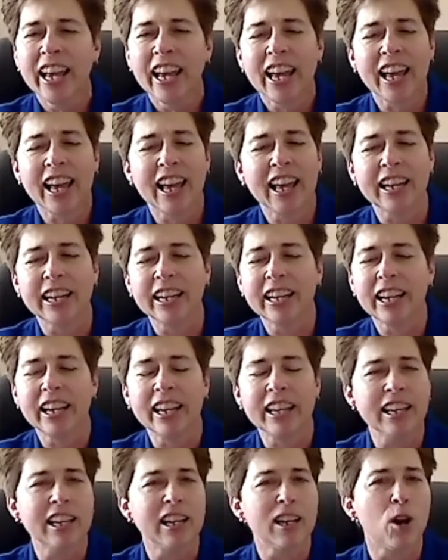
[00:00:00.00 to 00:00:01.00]

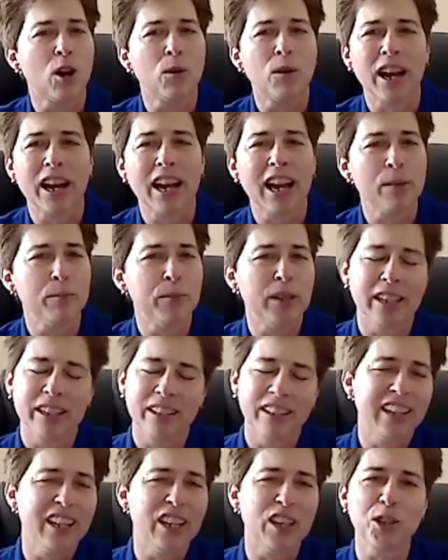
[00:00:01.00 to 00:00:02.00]
I mean,
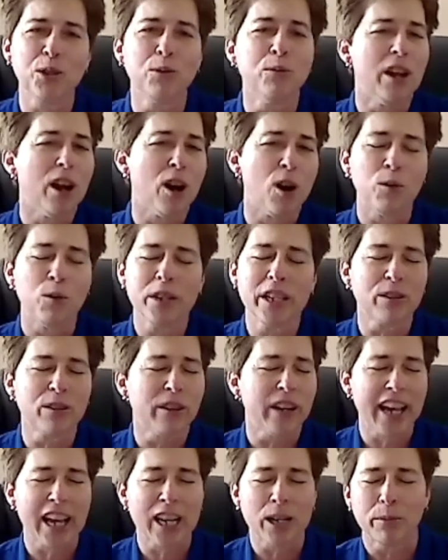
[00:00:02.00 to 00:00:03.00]
you're an
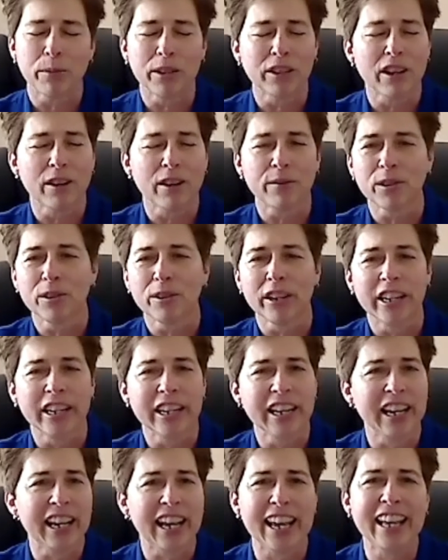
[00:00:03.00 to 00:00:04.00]
animal lover and
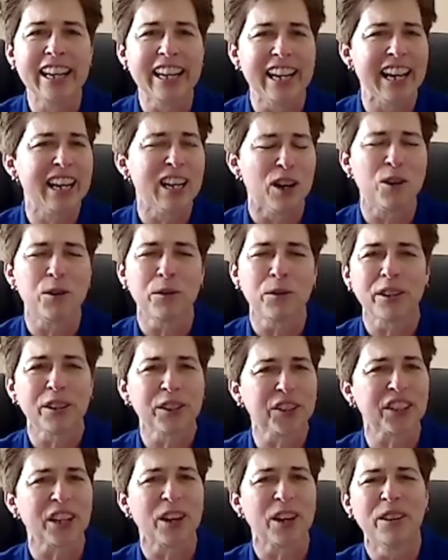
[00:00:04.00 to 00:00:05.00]
an owner, so.
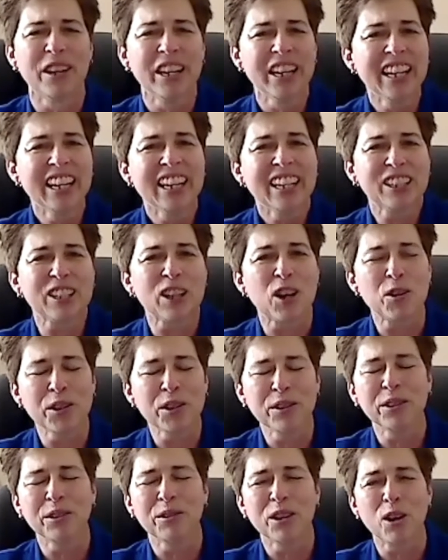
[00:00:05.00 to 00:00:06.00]
Mm-hmm. So
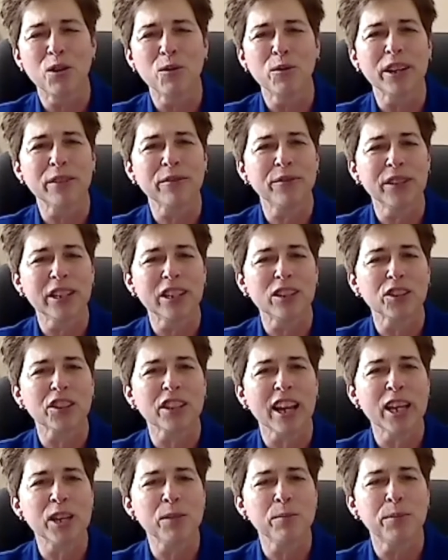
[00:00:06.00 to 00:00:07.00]
you know what it feels
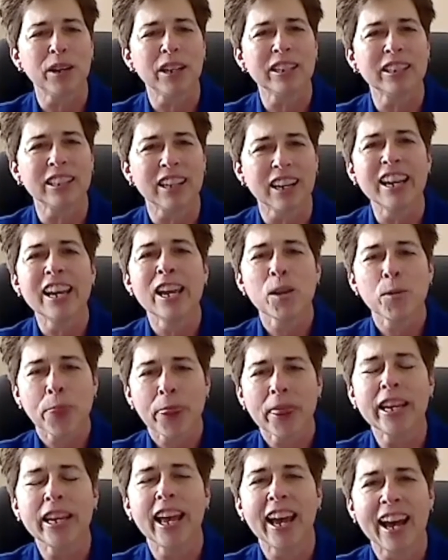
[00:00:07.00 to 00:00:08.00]
like, but
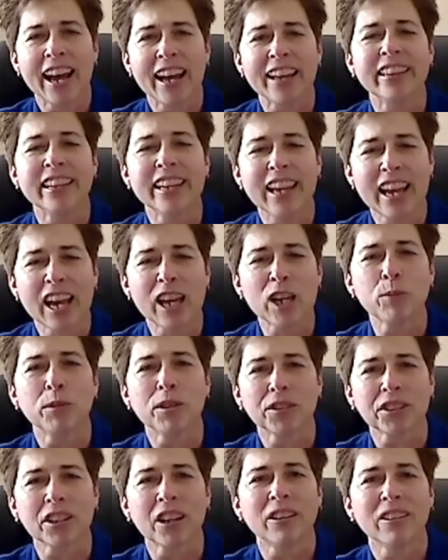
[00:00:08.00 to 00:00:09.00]
yeah, the
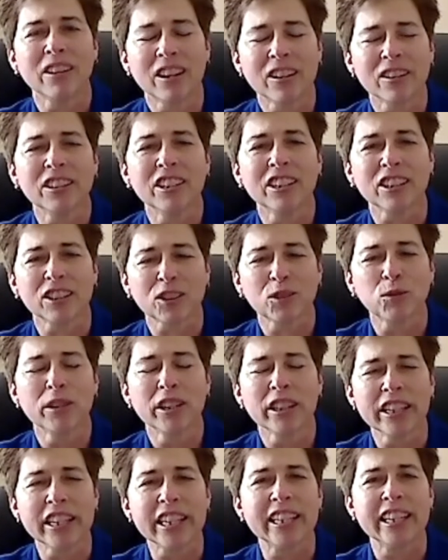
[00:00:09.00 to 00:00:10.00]
animals are just
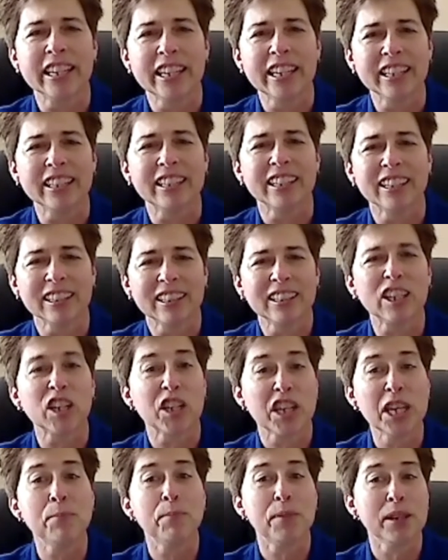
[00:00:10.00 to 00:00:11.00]
really key to
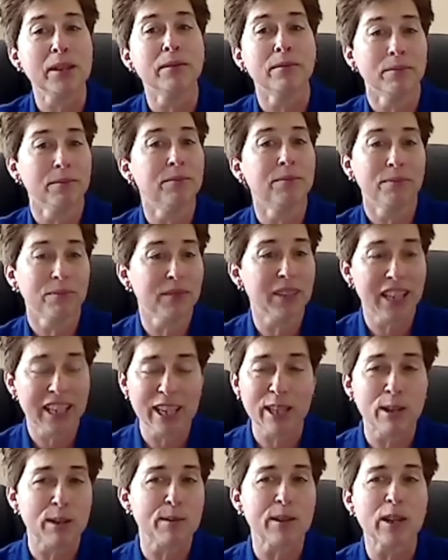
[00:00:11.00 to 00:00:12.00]
keeping
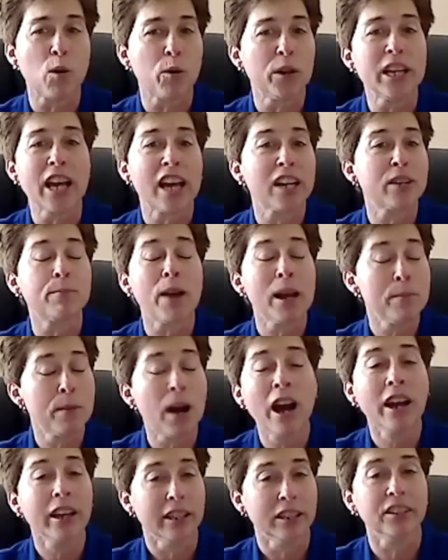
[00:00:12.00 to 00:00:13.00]
going on in my
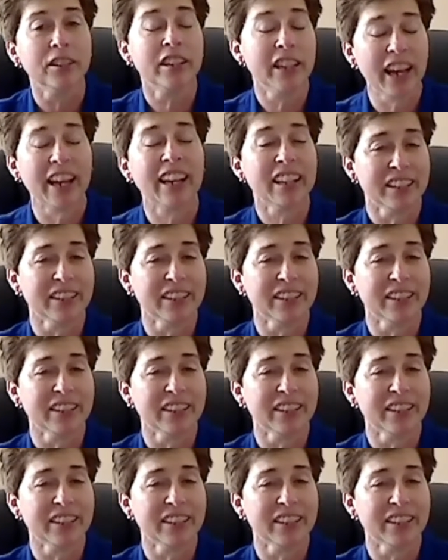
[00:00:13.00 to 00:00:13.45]
mind. Yes.